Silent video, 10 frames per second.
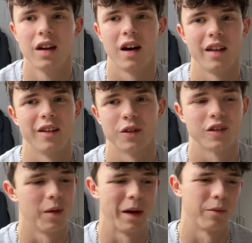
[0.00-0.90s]
There are some
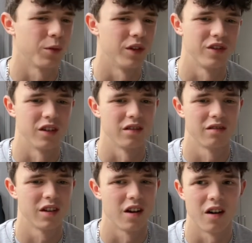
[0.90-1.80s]
apps which just
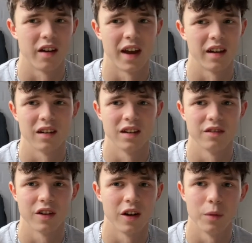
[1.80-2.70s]
can't handle it
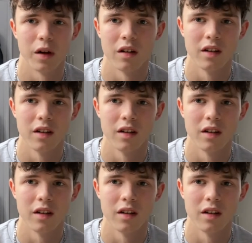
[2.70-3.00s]
very well,